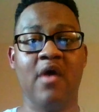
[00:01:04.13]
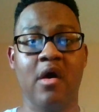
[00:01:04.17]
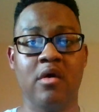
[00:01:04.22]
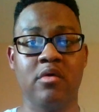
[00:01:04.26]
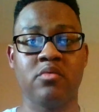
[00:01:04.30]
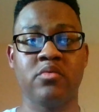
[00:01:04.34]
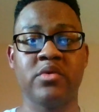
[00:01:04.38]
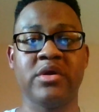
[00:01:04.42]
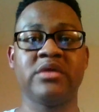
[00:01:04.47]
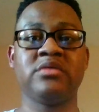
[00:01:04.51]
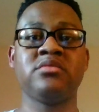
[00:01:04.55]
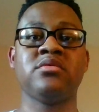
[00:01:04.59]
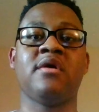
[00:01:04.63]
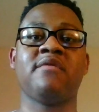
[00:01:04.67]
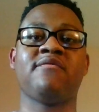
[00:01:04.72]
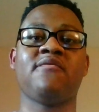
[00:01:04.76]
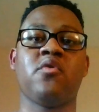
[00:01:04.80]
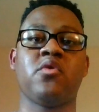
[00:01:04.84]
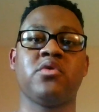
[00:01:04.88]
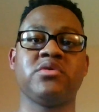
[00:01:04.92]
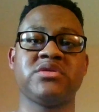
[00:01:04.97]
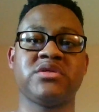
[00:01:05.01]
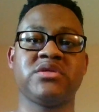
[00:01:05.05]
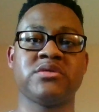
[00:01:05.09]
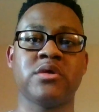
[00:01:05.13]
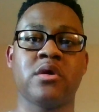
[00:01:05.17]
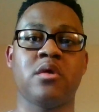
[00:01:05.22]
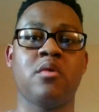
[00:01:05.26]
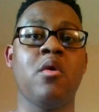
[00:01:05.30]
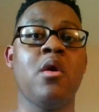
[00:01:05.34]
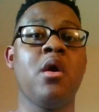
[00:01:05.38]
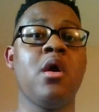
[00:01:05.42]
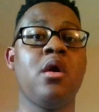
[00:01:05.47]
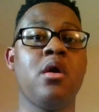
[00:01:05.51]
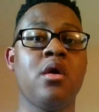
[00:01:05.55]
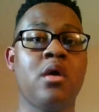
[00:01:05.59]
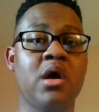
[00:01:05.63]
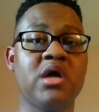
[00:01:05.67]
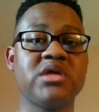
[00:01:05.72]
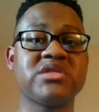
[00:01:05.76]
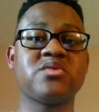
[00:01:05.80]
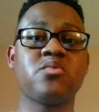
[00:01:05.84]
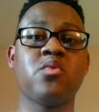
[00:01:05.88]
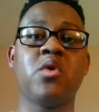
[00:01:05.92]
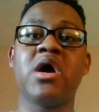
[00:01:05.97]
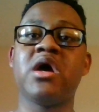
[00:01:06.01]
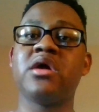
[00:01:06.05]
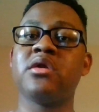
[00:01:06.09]
Halloween, of course. So, Hawk
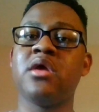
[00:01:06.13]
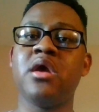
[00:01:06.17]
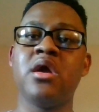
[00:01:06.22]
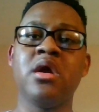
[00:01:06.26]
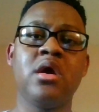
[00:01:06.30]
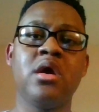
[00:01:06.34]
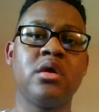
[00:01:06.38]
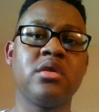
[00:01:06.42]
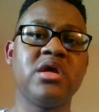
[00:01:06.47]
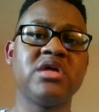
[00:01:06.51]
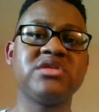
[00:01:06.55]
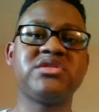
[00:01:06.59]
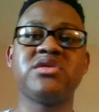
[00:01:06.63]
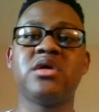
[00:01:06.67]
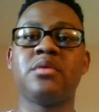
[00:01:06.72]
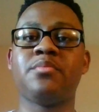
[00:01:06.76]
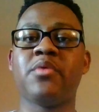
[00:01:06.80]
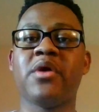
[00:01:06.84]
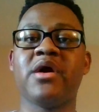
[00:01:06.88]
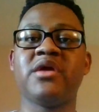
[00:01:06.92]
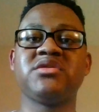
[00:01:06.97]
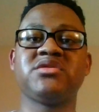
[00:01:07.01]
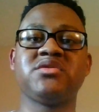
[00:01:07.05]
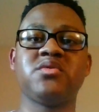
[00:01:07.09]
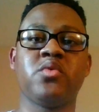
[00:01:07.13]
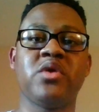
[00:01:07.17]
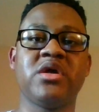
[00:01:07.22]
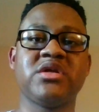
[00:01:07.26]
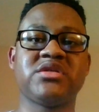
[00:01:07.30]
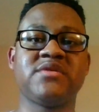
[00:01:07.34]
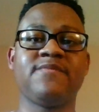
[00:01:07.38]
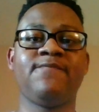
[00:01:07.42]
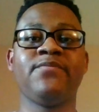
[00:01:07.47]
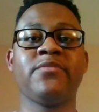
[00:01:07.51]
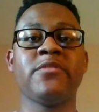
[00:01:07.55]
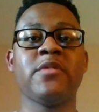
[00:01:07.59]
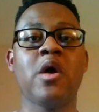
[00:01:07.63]
Squad, let's jump right into it.